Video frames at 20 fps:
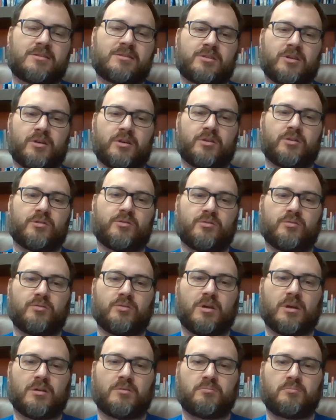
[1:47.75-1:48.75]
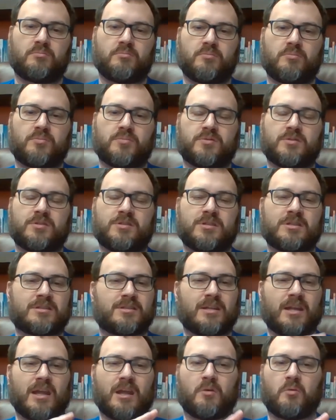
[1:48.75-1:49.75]
So just
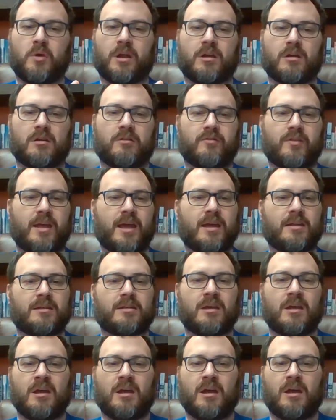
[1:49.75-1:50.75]
stay aware of that.